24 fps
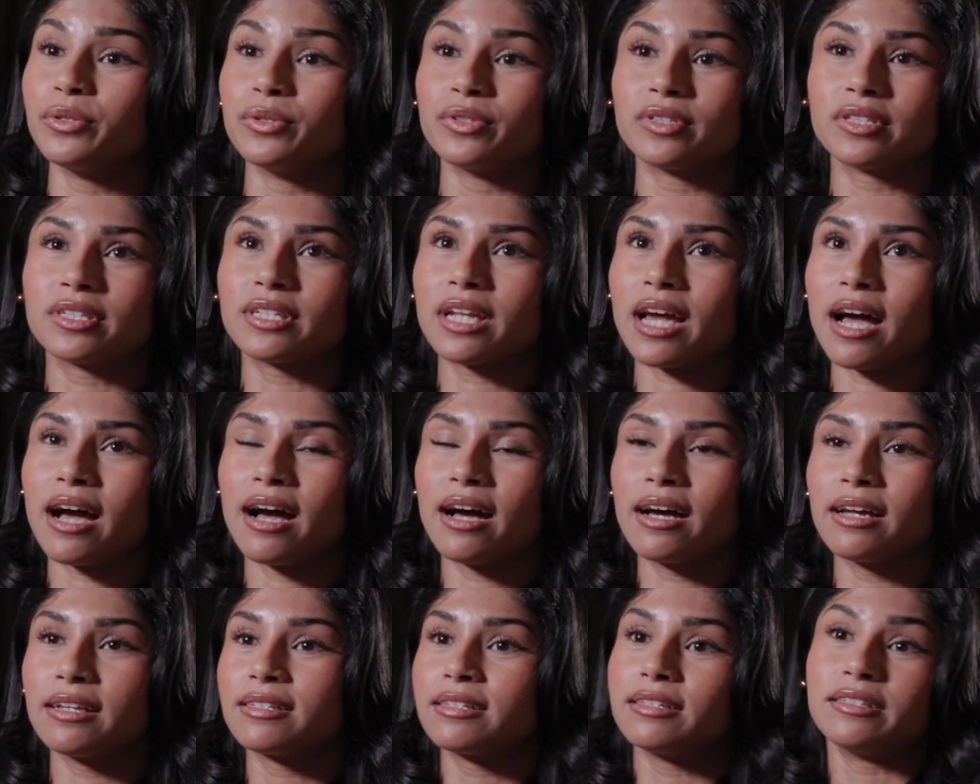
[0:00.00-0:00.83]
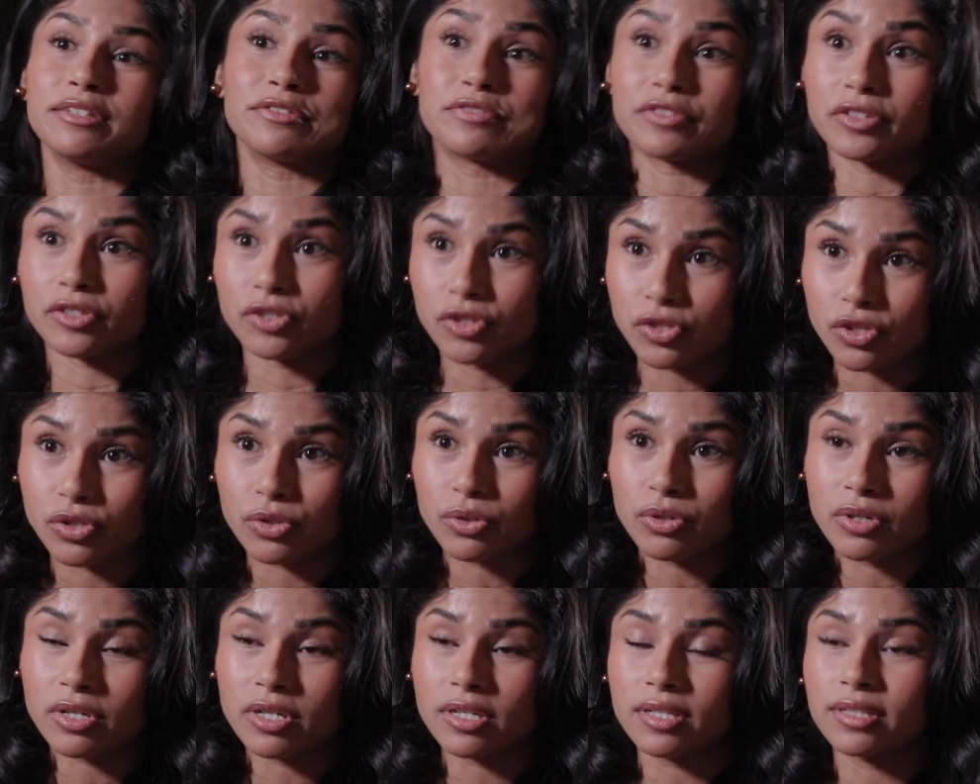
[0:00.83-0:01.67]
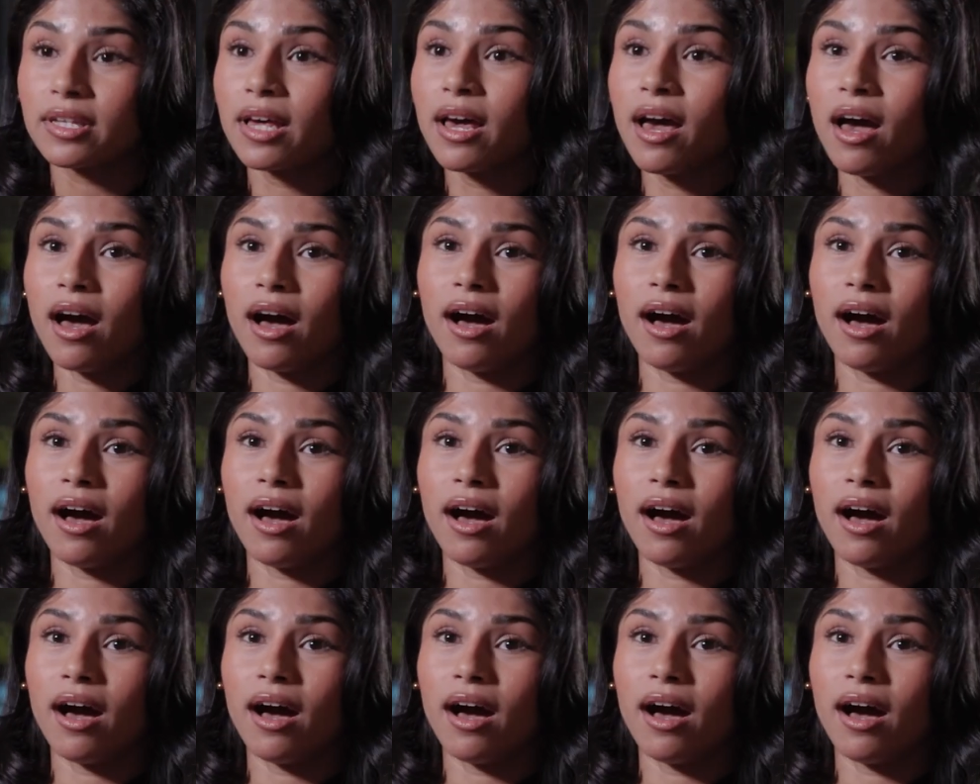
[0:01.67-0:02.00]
use it at different stores,